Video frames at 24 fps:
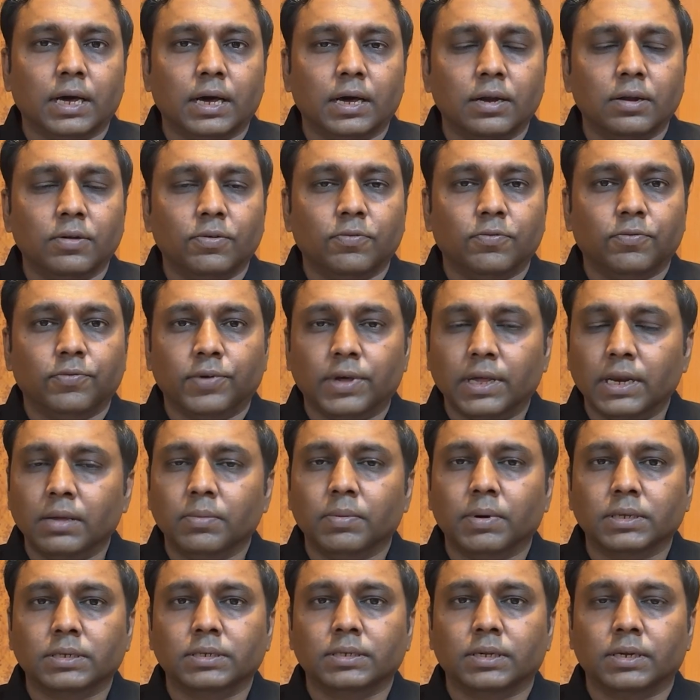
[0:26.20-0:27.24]
are very
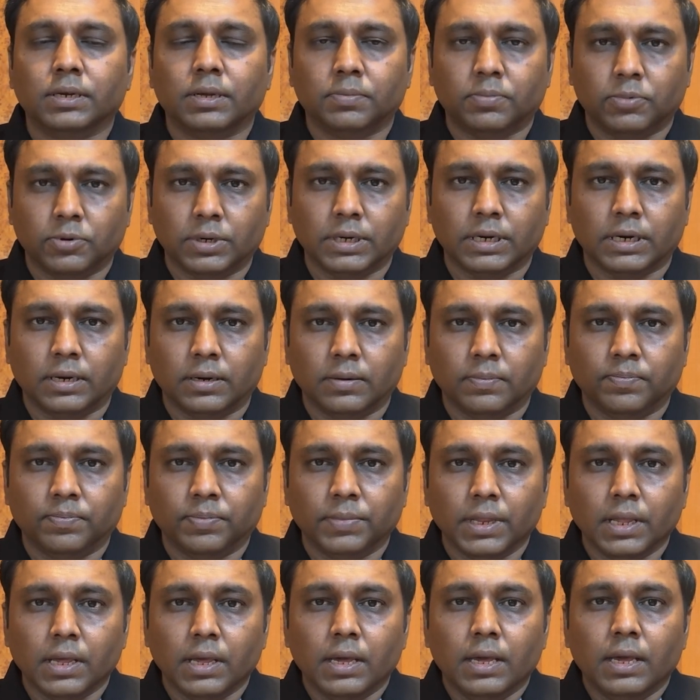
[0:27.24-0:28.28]
much reputed.
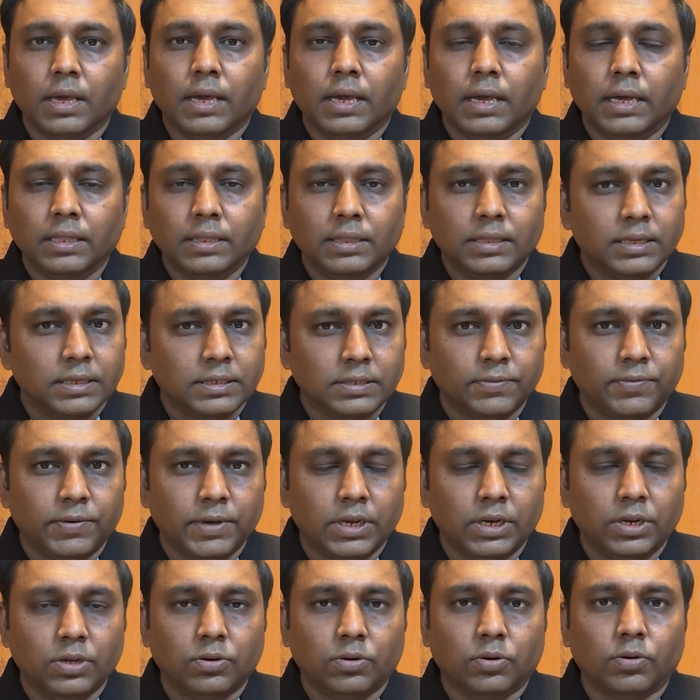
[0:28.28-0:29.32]
In this
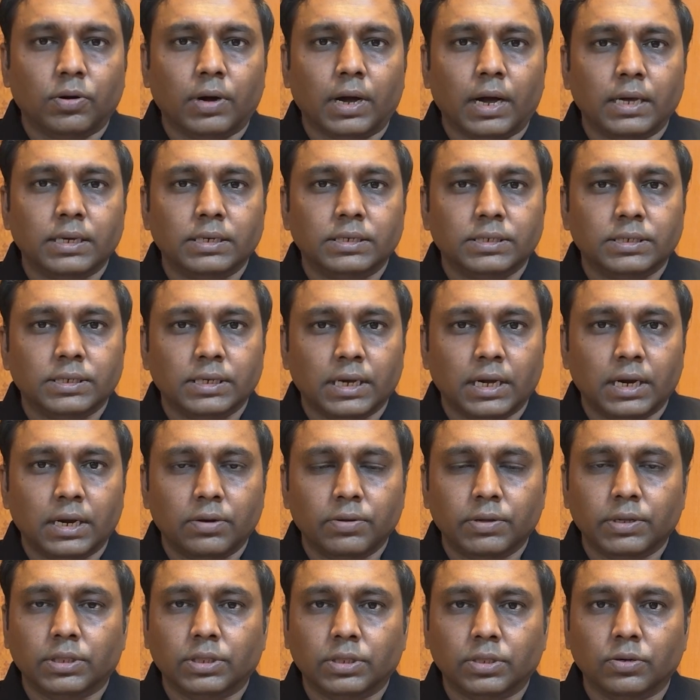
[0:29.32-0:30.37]
video, I shared
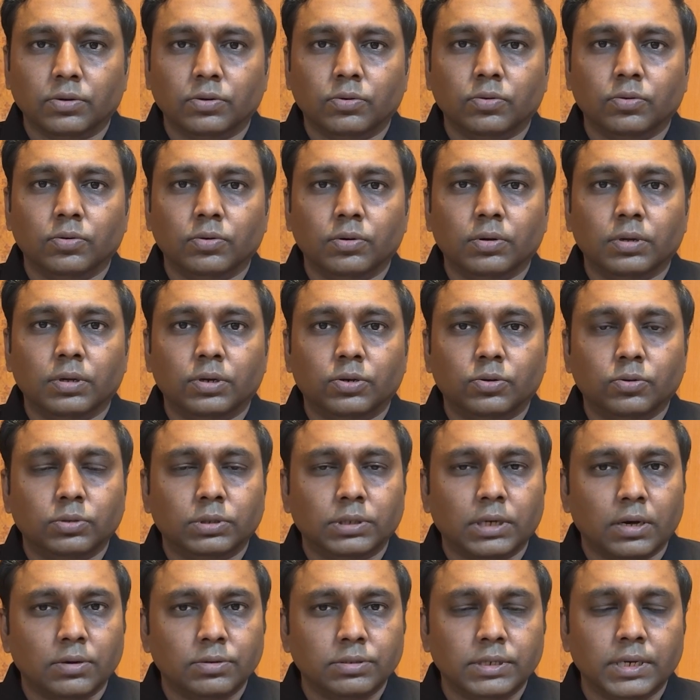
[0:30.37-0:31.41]
with you
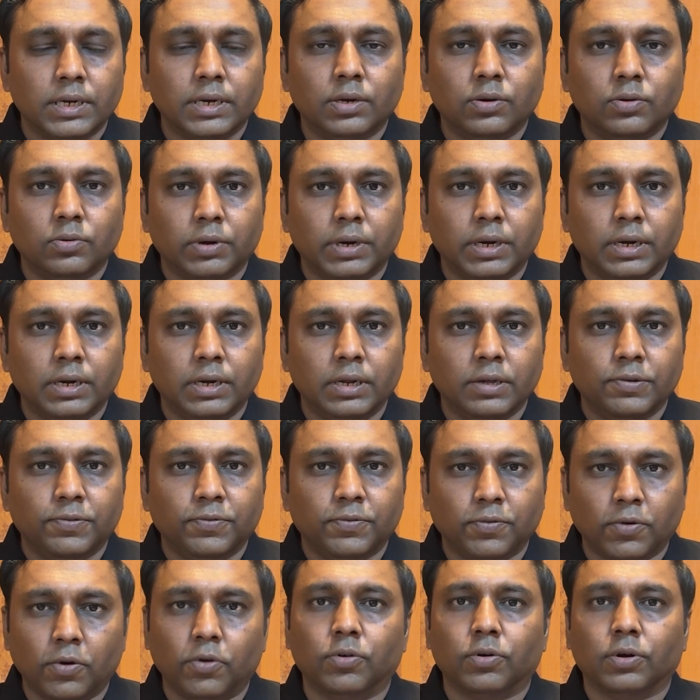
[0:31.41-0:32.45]

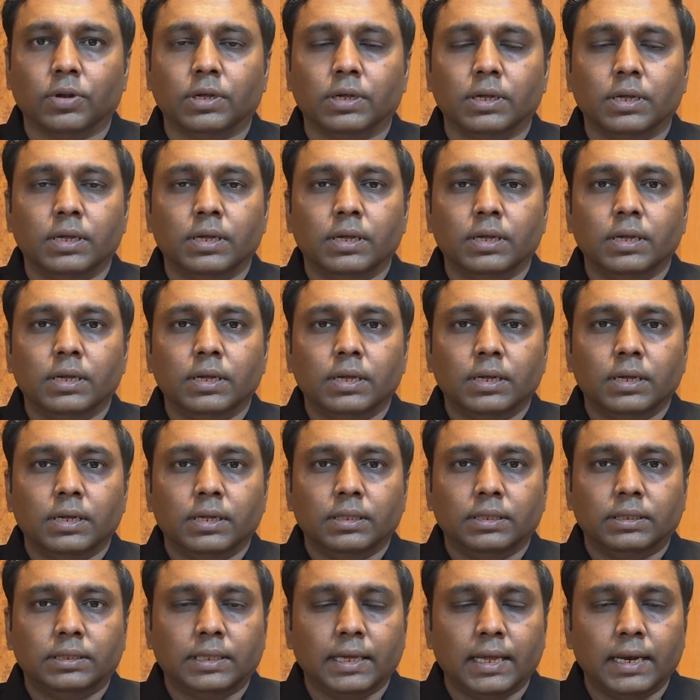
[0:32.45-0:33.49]
2024
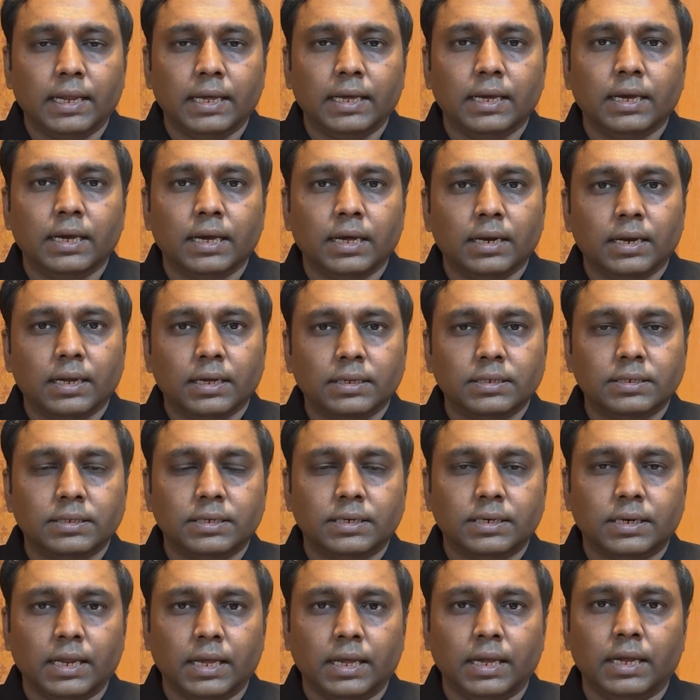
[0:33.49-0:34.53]
Telangana
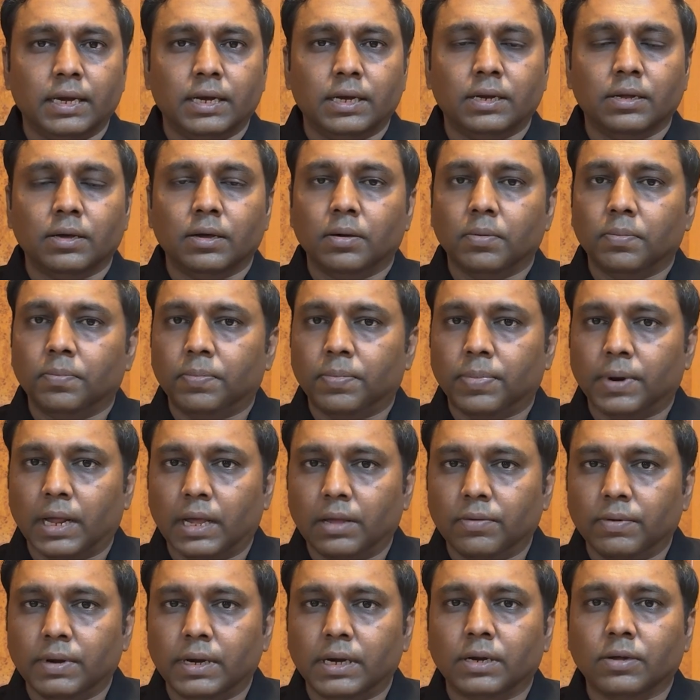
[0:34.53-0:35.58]
state
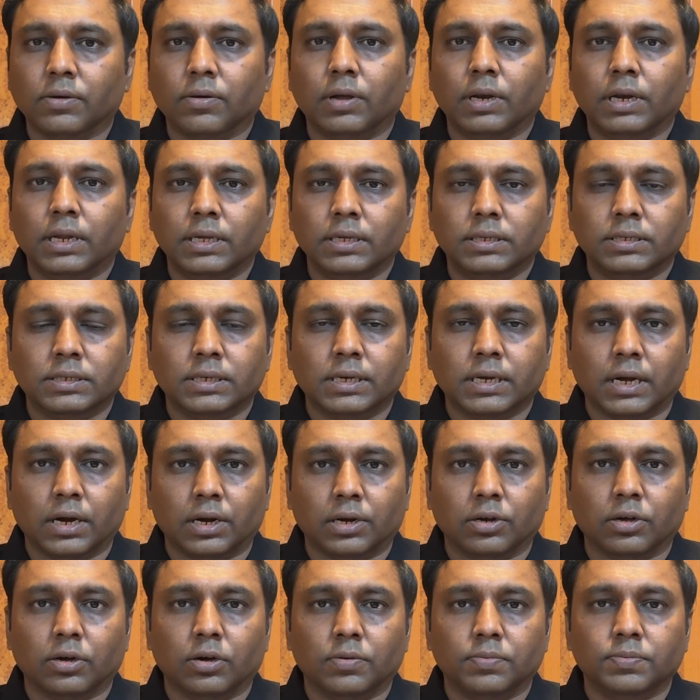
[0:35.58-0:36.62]
private college
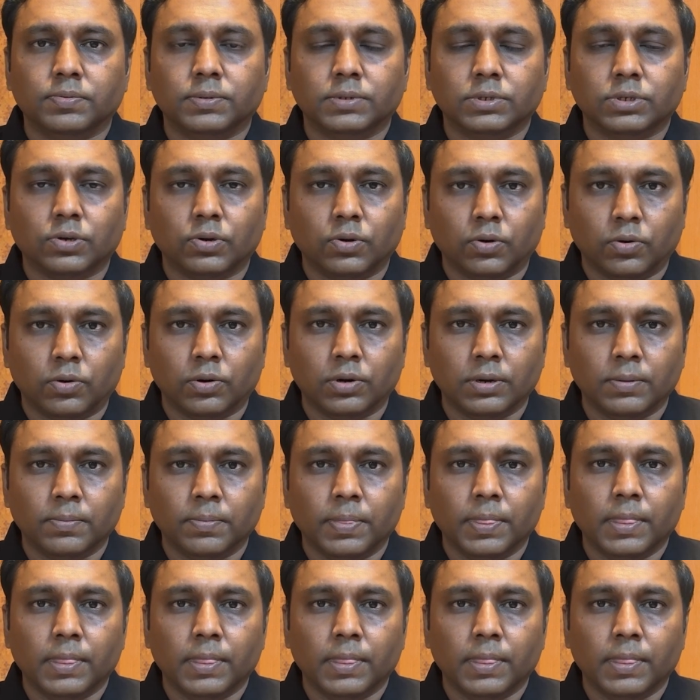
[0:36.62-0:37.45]
cutoff score